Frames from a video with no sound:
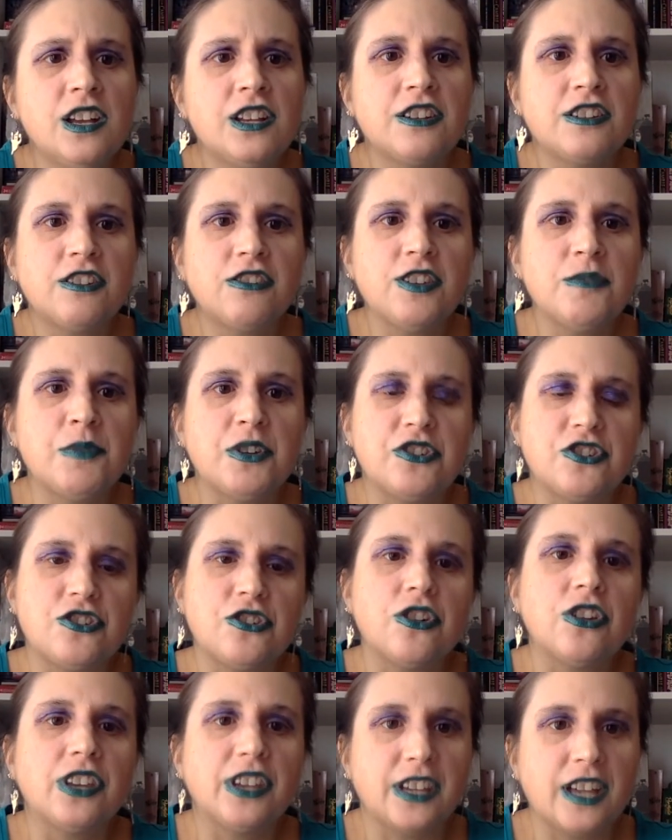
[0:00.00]
Slowly but
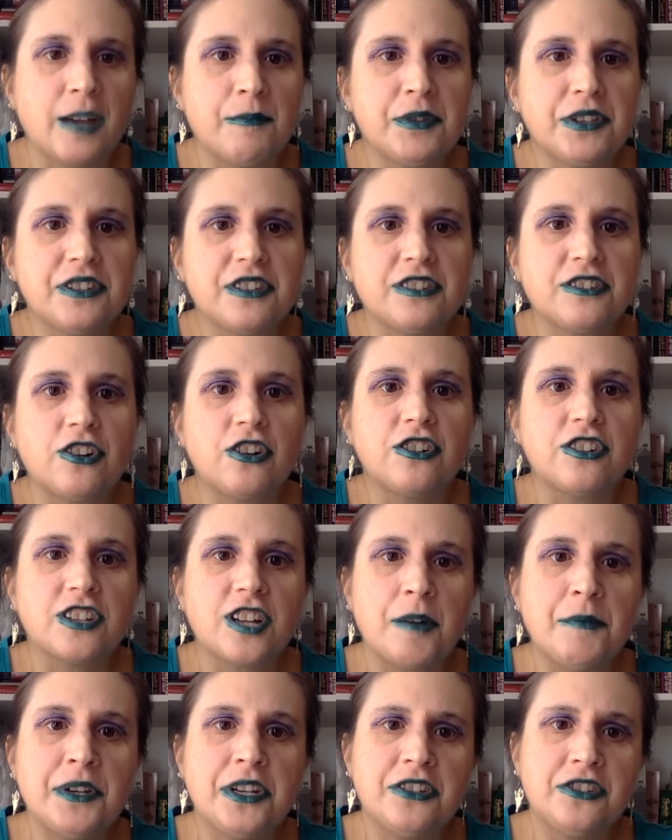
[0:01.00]
surely, Emily starts
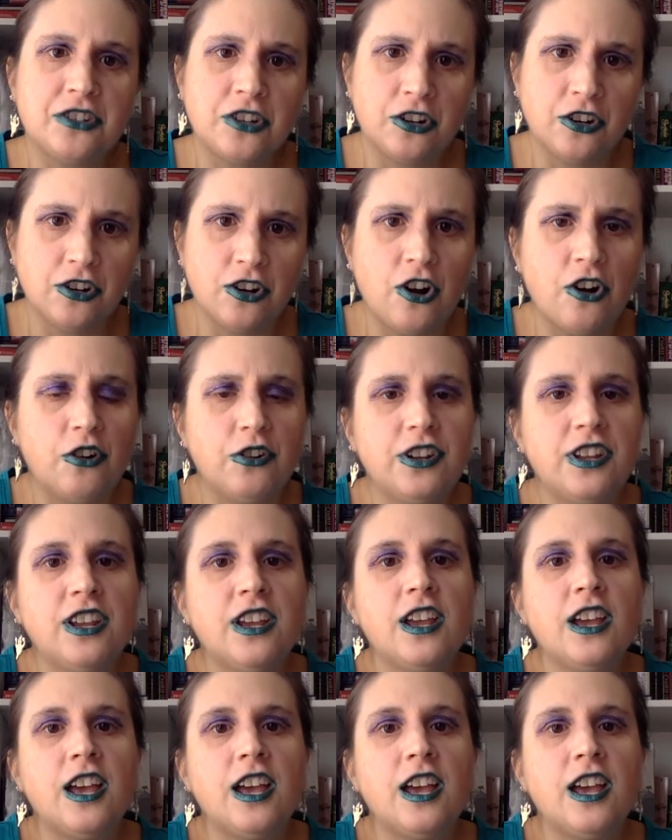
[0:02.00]
coming into her own